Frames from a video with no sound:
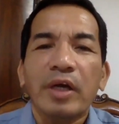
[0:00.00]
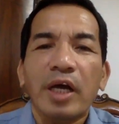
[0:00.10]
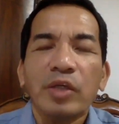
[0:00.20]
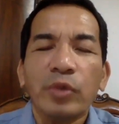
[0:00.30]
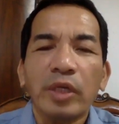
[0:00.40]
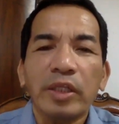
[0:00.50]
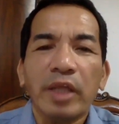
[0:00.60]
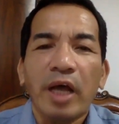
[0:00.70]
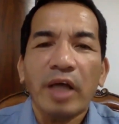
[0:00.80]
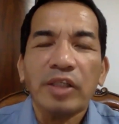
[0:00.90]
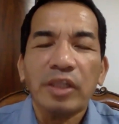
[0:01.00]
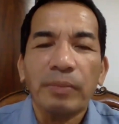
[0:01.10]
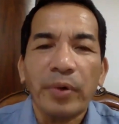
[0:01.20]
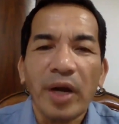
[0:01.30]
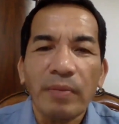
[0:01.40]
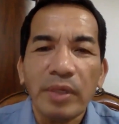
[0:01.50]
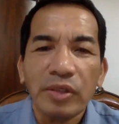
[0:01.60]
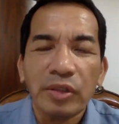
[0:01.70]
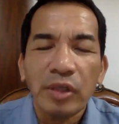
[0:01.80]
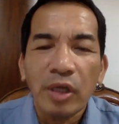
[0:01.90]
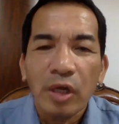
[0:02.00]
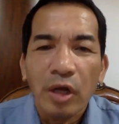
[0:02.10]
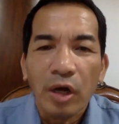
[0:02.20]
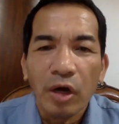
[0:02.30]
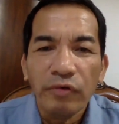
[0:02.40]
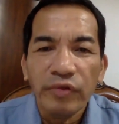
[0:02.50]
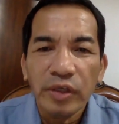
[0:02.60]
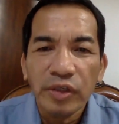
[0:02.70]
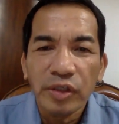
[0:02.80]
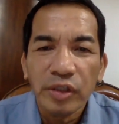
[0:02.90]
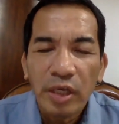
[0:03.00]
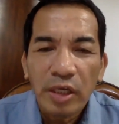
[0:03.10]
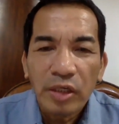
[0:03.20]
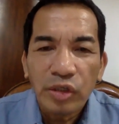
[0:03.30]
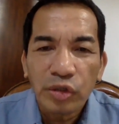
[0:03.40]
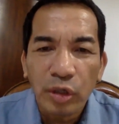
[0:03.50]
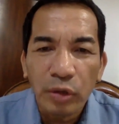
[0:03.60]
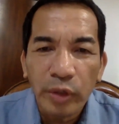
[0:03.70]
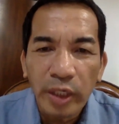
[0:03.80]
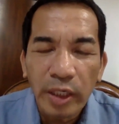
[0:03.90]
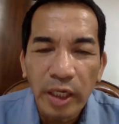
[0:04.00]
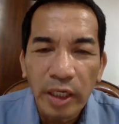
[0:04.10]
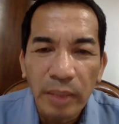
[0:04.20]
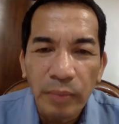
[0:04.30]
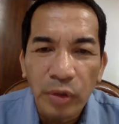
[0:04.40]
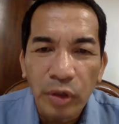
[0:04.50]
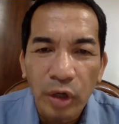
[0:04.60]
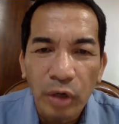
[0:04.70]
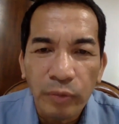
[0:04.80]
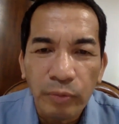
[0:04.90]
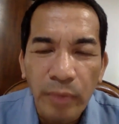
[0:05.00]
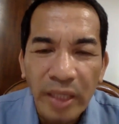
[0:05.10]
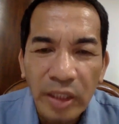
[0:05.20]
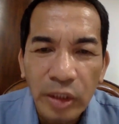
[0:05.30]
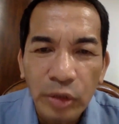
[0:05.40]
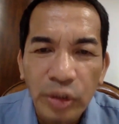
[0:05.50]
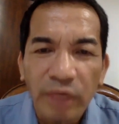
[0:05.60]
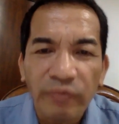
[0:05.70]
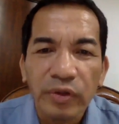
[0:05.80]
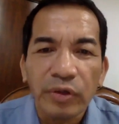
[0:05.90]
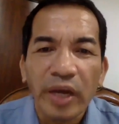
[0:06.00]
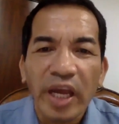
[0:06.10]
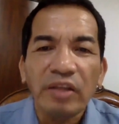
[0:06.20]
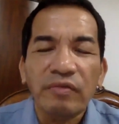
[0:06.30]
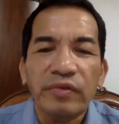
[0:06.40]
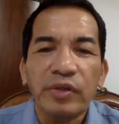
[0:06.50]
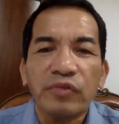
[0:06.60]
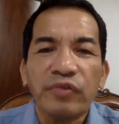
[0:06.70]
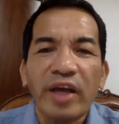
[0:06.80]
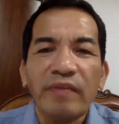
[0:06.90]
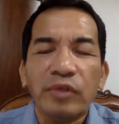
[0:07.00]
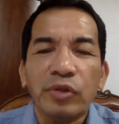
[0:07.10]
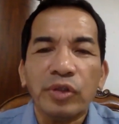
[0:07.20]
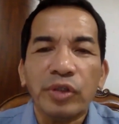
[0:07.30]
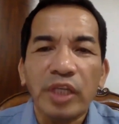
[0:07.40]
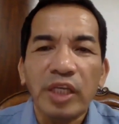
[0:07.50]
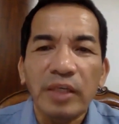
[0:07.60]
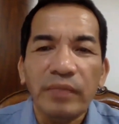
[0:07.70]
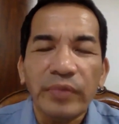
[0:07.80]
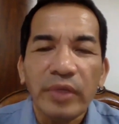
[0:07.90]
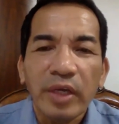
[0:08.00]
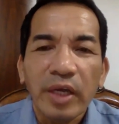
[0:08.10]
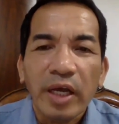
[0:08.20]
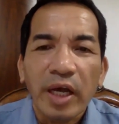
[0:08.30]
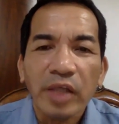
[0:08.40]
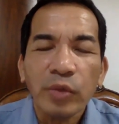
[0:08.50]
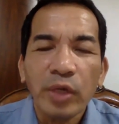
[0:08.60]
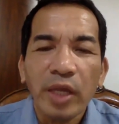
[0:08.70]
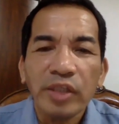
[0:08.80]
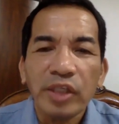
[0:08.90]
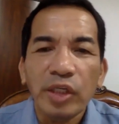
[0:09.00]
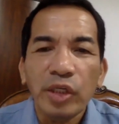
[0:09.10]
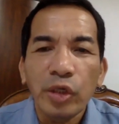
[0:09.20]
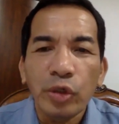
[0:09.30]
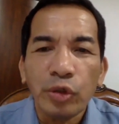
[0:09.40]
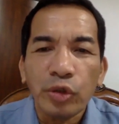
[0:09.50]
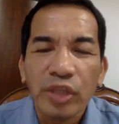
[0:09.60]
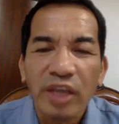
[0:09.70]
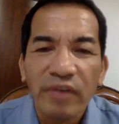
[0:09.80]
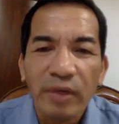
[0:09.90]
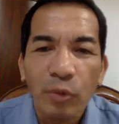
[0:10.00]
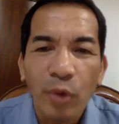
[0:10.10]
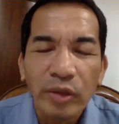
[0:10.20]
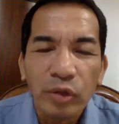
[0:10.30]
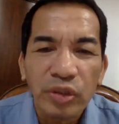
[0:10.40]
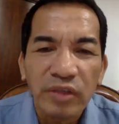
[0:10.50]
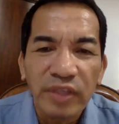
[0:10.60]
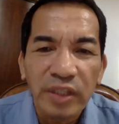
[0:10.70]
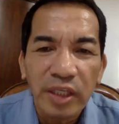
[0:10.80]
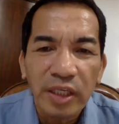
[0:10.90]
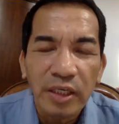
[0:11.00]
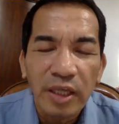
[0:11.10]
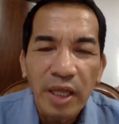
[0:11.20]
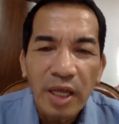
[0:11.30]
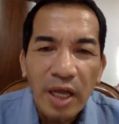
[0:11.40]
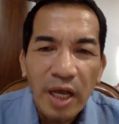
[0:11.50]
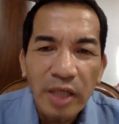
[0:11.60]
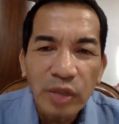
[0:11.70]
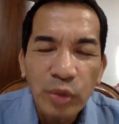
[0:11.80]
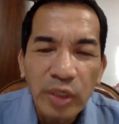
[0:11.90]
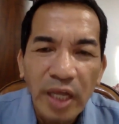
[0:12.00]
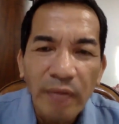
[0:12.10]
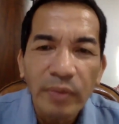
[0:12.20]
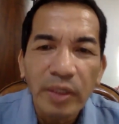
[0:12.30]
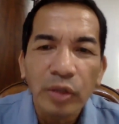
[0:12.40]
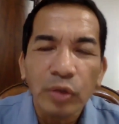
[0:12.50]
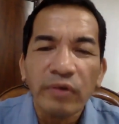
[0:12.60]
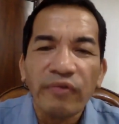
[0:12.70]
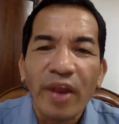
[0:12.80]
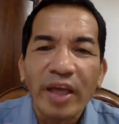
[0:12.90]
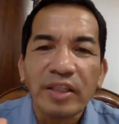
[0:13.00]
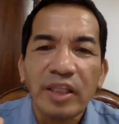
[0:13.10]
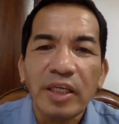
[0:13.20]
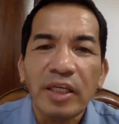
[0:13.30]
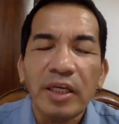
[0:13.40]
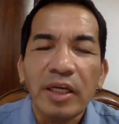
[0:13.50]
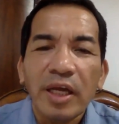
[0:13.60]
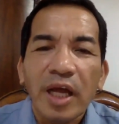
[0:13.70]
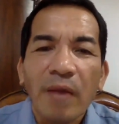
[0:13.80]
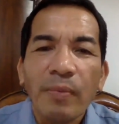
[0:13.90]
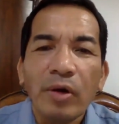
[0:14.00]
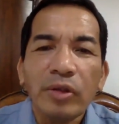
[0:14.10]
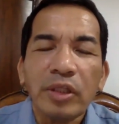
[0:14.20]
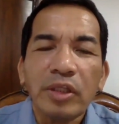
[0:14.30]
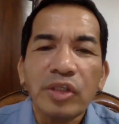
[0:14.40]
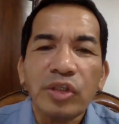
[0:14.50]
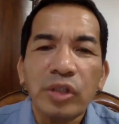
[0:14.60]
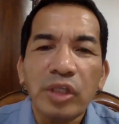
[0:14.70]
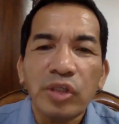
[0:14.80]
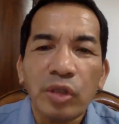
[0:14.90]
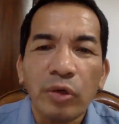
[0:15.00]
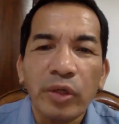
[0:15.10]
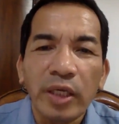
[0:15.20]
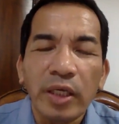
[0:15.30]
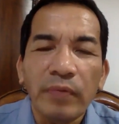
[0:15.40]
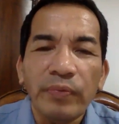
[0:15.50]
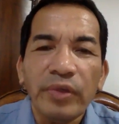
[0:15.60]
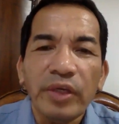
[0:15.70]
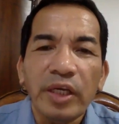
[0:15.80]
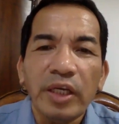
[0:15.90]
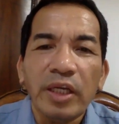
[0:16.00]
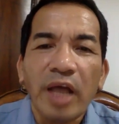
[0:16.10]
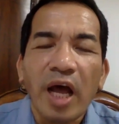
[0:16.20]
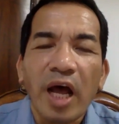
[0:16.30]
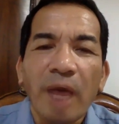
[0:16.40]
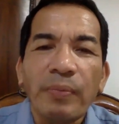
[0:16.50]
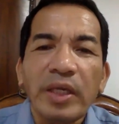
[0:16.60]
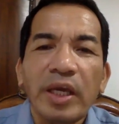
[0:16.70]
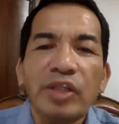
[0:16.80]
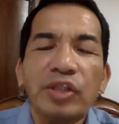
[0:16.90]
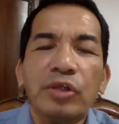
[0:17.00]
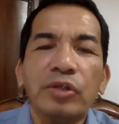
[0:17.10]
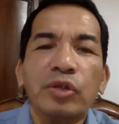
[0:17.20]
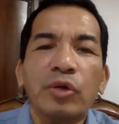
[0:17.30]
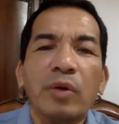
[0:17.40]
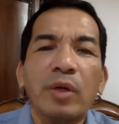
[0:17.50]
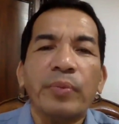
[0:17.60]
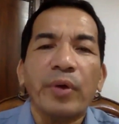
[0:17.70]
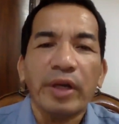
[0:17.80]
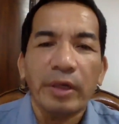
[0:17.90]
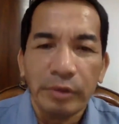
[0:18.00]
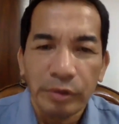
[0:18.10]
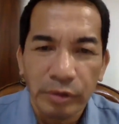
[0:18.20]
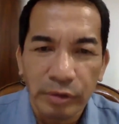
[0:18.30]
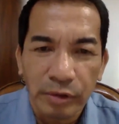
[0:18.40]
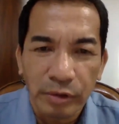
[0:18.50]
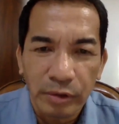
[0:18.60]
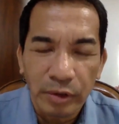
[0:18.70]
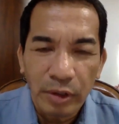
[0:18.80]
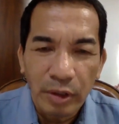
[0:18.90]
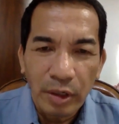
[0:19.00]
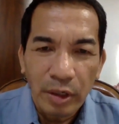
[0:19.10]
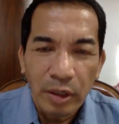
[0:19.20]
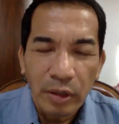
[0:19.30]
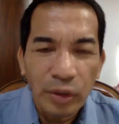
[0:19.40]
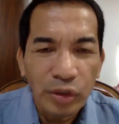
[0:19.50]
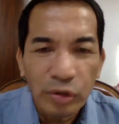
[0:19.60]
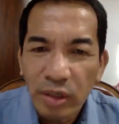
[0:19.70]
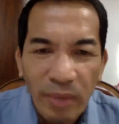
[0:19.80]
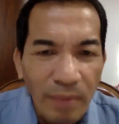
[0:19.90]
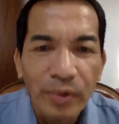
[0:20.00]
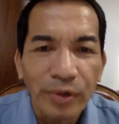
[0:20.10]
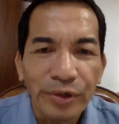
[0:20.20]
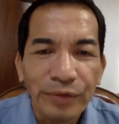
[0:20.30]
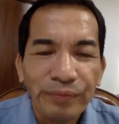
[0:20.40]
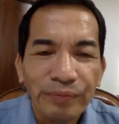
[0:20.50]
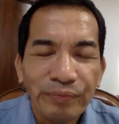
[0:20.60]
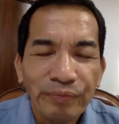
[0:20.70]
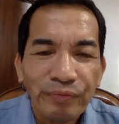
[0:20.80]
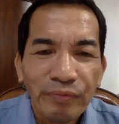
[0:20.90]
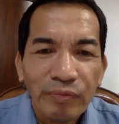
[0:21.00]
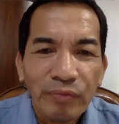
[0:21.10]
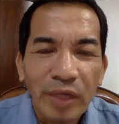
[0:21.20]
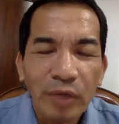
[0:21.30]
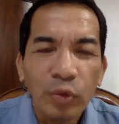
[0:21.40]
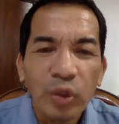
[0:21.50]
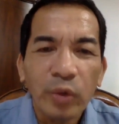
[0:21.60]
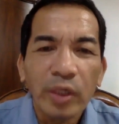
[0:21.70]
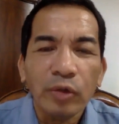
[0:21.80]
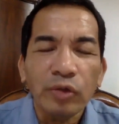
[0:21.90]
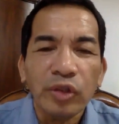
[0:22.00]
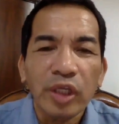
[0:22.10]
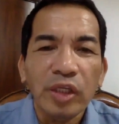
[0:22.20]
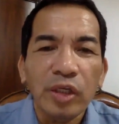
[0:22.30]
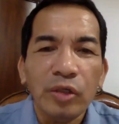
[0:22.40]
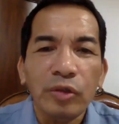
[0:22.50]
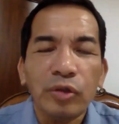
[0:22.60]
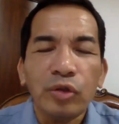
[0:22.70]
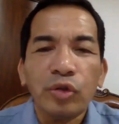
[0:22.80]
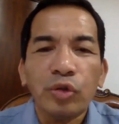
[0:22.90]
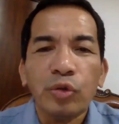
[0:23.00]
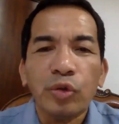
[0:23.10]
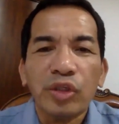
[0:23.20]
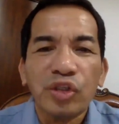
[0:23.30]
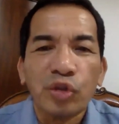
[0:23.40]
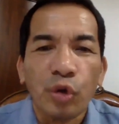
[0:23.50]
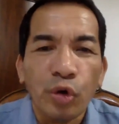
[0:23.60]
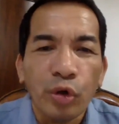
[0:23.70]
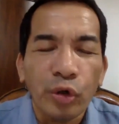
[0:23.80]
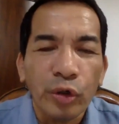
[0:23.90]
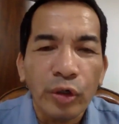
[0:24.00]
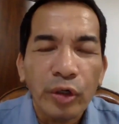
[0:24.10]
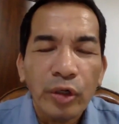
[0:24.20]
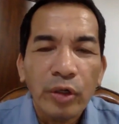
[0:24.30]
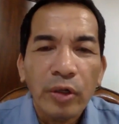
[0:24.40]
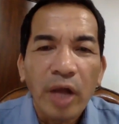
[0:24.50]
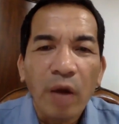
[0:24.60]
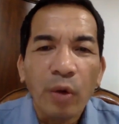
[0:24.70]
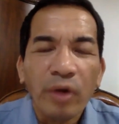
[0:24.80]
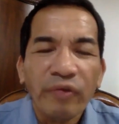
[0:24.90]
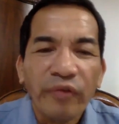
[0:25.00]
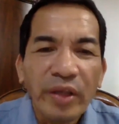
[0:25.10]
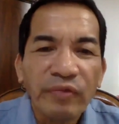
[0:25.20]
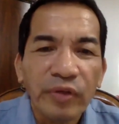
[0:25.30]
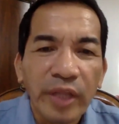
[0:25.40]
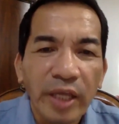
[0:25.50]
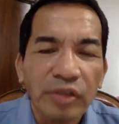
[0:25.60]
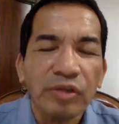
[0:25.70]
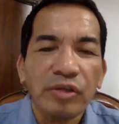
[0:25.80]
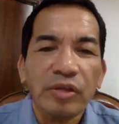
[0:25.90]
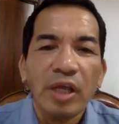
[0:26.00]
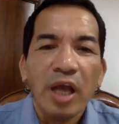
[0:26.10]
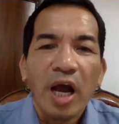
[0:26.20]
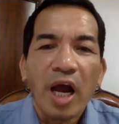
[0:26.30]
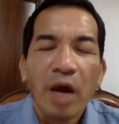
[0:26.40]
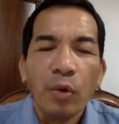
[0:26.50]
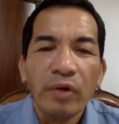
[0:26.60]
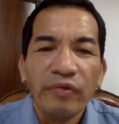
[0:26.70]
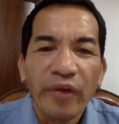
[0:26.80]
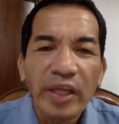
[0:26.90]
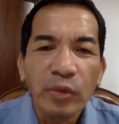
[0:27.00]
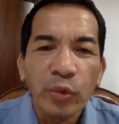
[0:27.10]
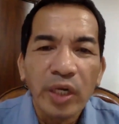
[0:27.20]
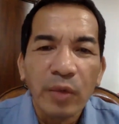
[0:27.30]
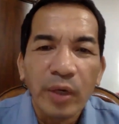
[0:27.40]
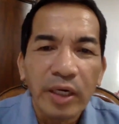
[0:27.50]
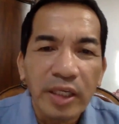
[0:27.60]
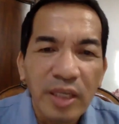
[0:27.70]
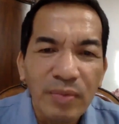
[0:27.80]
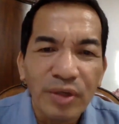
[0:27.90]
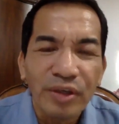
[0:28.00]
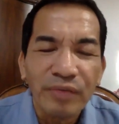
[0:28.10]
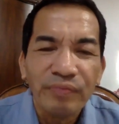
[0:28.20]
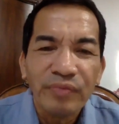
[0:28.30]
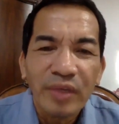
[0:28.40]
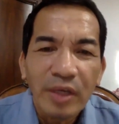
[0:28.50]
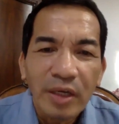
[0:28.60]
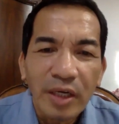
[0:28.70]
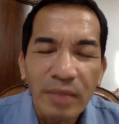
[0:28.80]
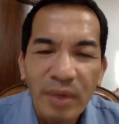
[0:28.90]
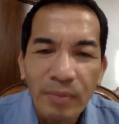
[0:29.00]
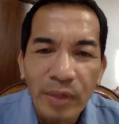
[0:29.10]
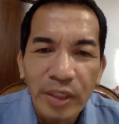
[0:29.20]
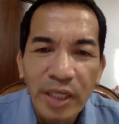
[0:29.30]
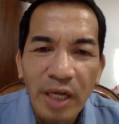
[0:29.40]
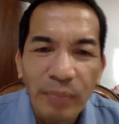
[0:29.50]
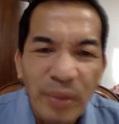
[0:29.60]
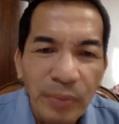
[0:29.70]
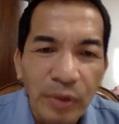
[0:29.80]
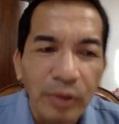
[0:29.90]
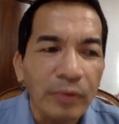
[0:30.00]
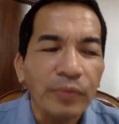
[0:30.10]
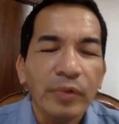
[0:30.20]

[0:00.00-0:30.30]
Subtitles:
as well as the promise of this story in the book of Matthew chapter 8 verse 5 to 13, as well as in Luke 7 1 to 17, as we come into reflecting about this story in application to our prayers, we should remember that we will continue to restore our faithfulness, our faith with our Redeemer. Remember, young people,